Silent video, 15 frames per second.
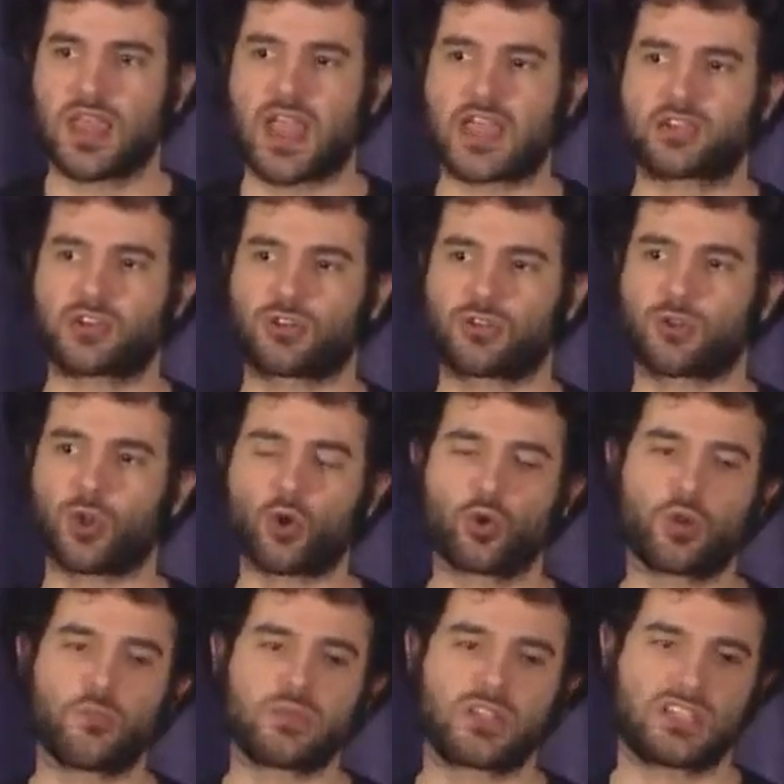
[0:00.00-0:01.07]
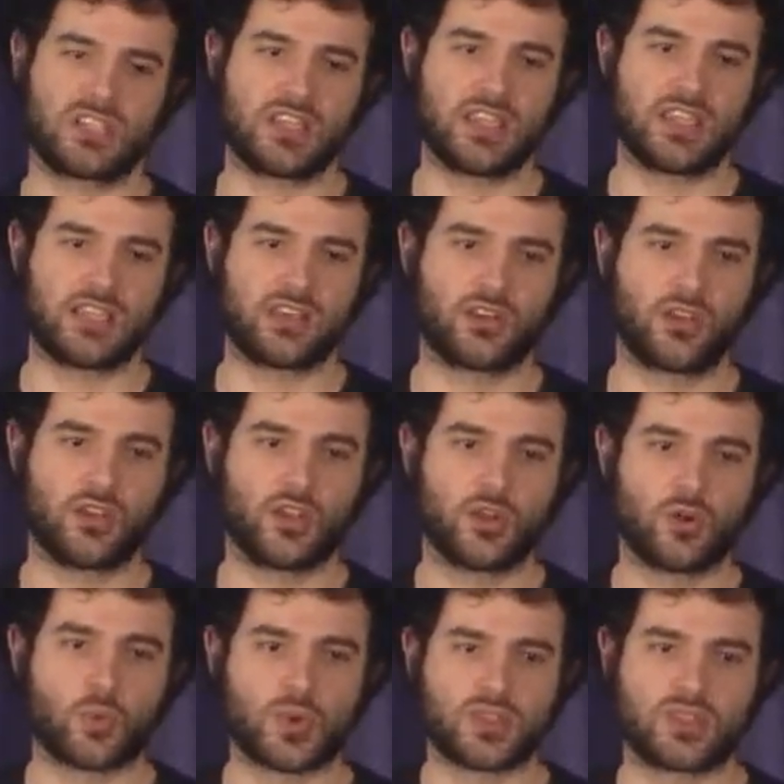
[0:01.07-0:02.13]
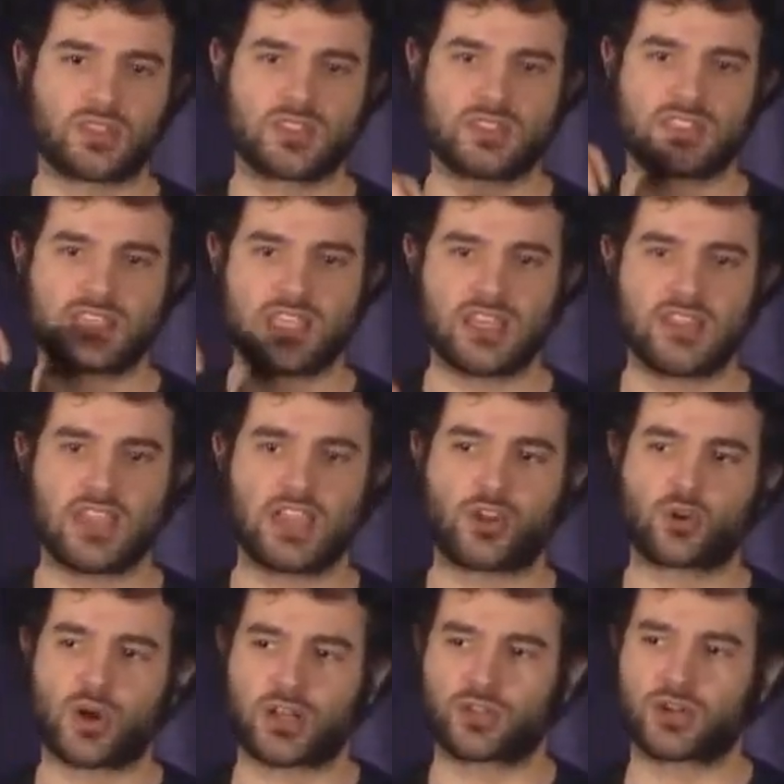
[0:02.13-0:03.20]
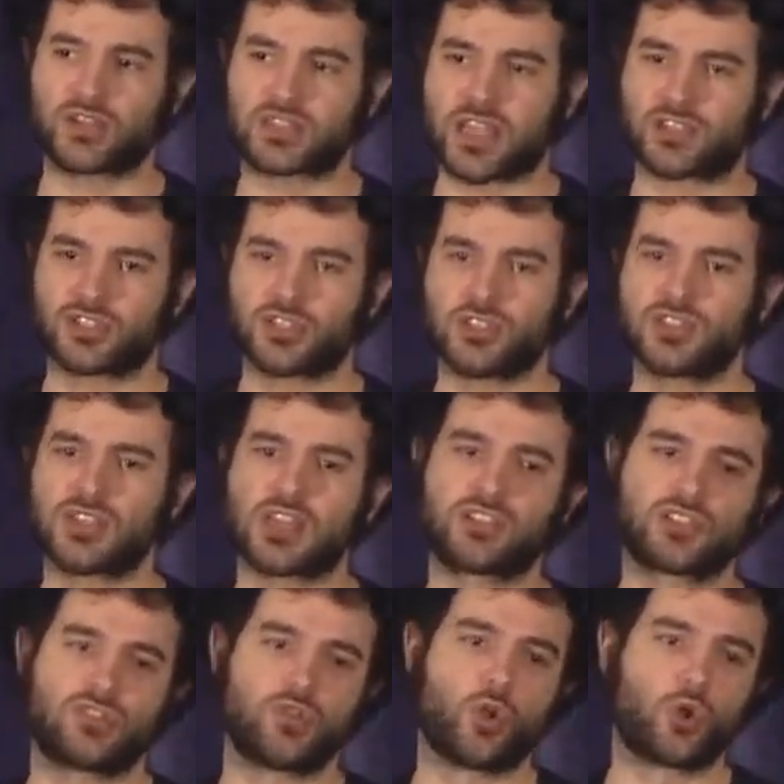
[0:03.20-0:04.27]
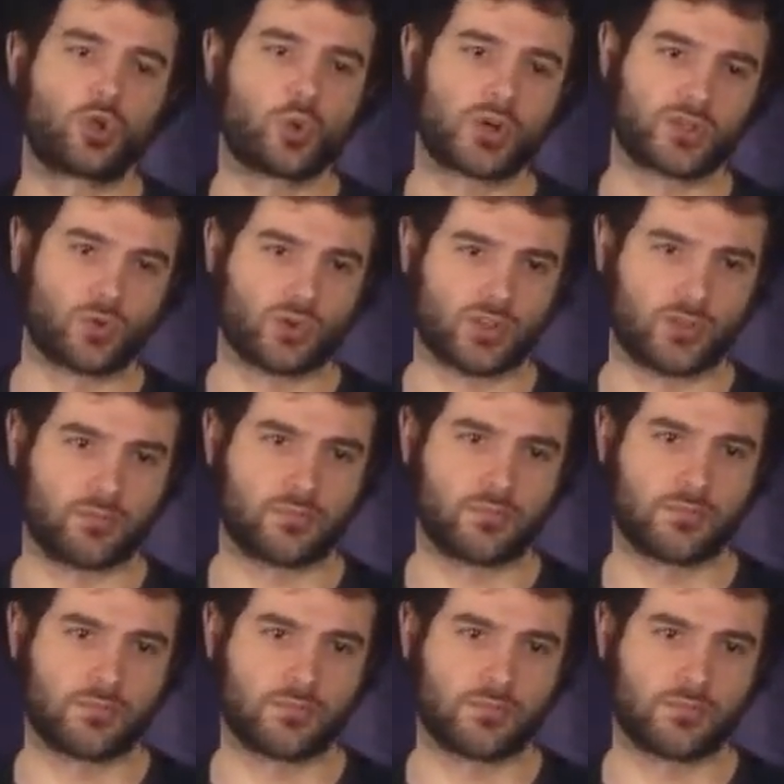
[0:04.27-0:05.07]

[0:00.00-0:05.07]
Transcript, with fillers: and your local machine would see the incorrect transactions and just know to ignore them.